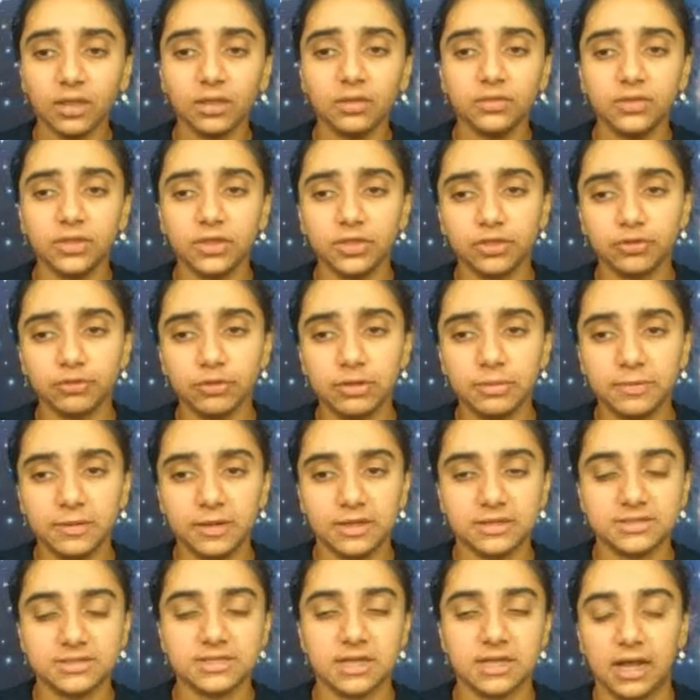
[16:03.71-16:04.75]
the 3
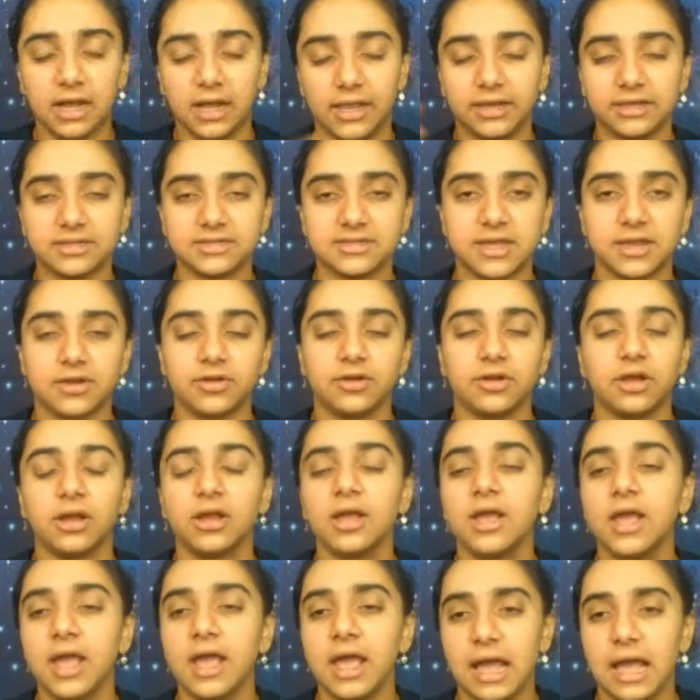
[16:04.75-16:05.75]
plus I, etc.,